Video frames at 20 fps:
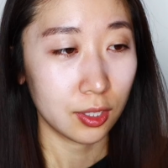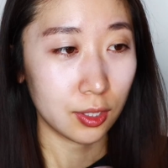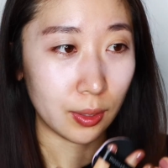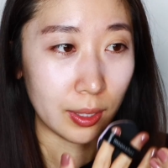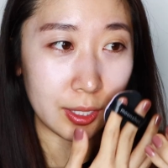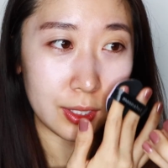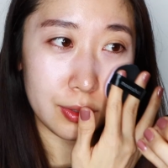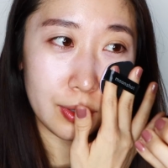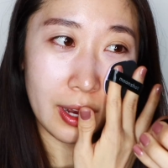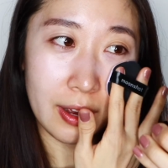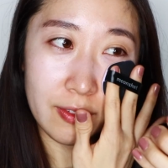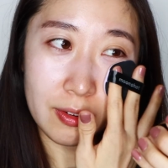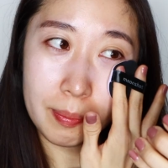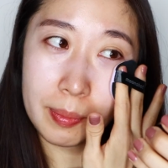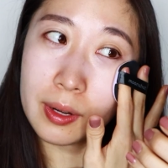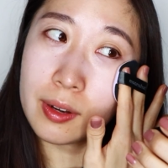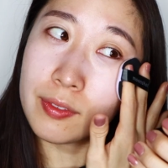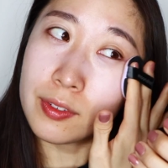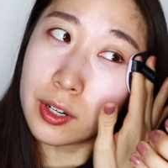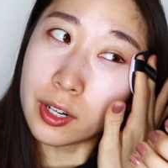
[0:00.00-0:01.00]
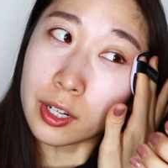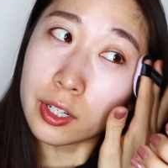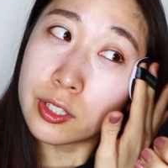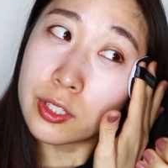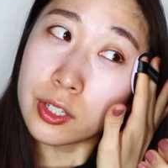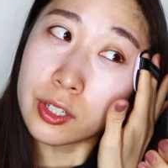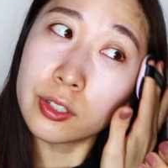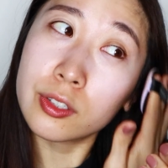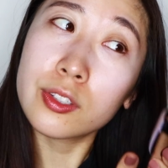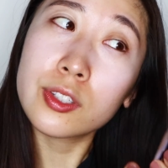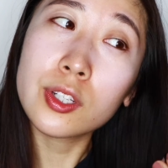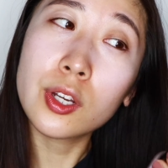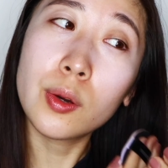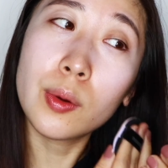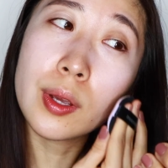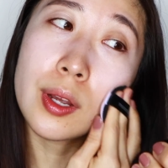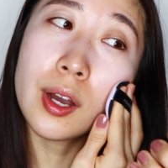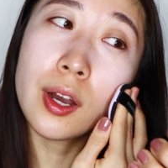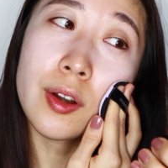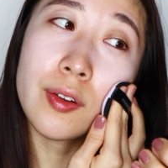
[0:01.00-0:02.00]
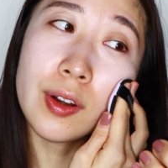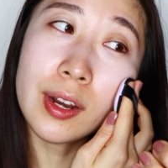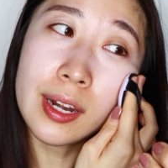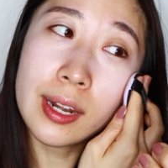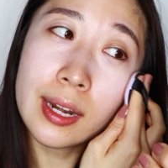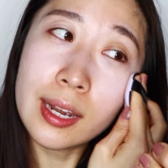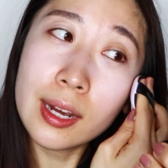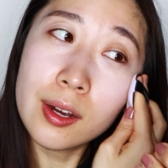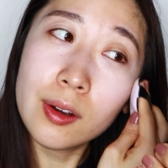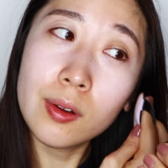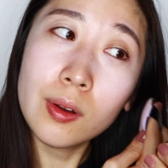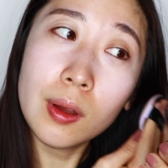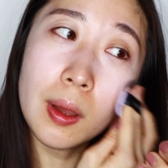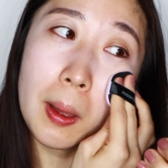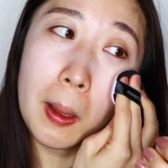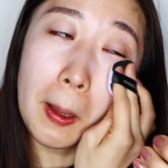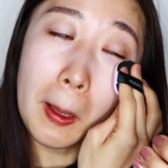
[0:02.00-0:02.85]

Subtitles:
So I do have a bit of dark circles going on right now.